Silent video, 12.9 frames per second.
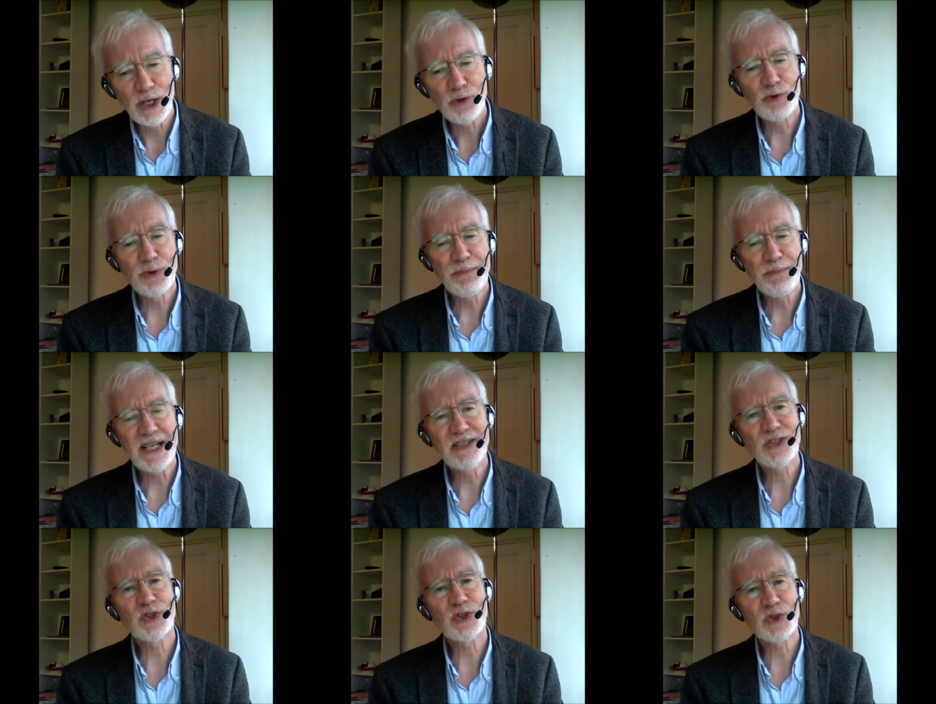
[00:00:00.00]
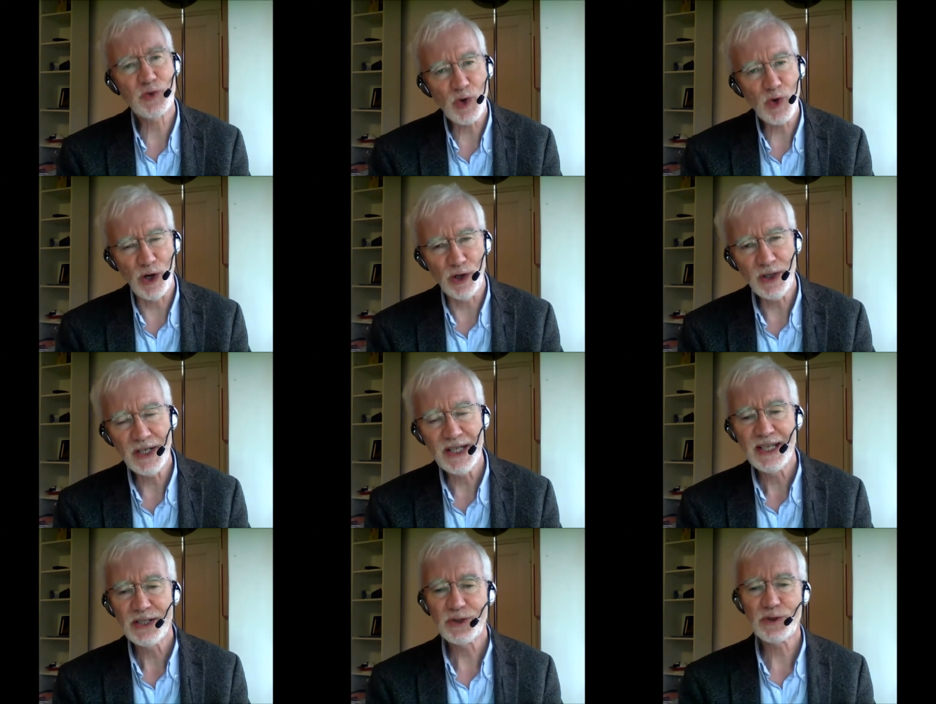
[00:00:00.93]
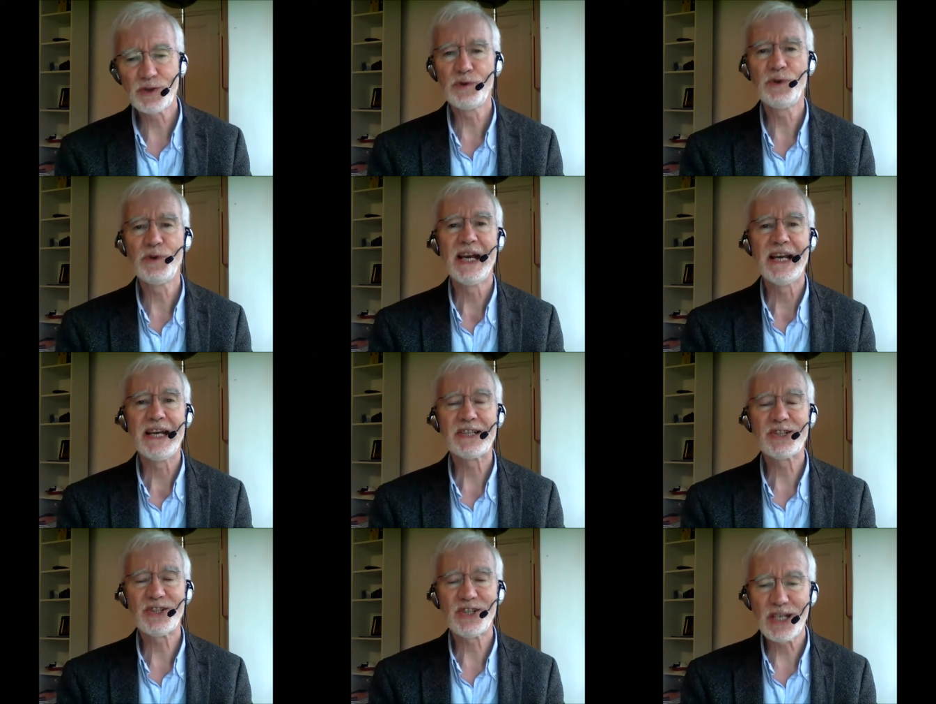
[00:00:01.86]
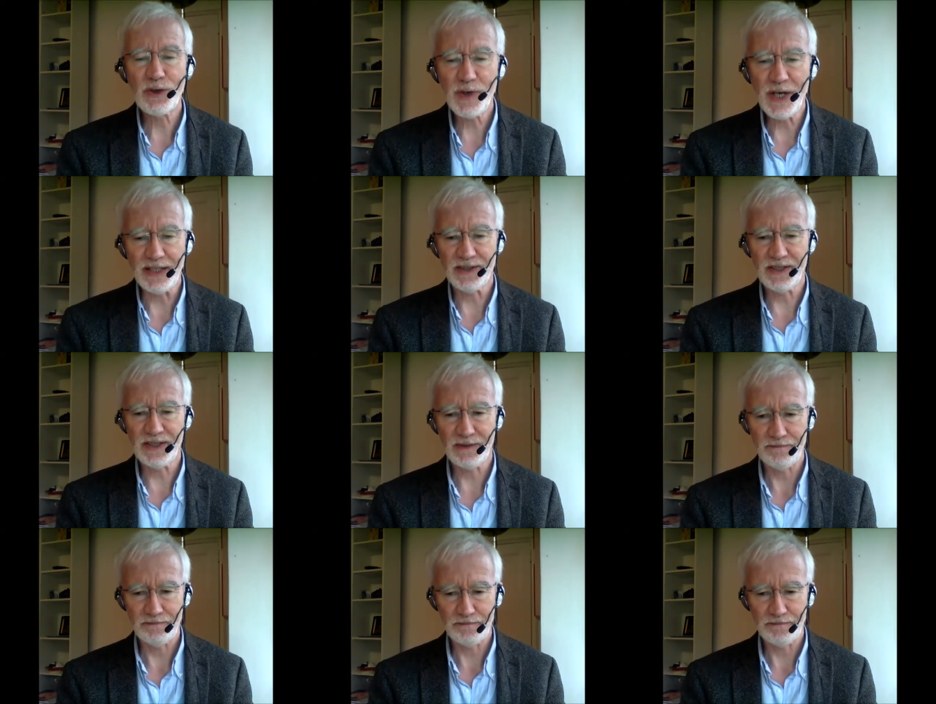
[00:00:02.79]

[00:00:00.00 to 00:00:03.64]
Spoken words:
remain strong to cigarettes.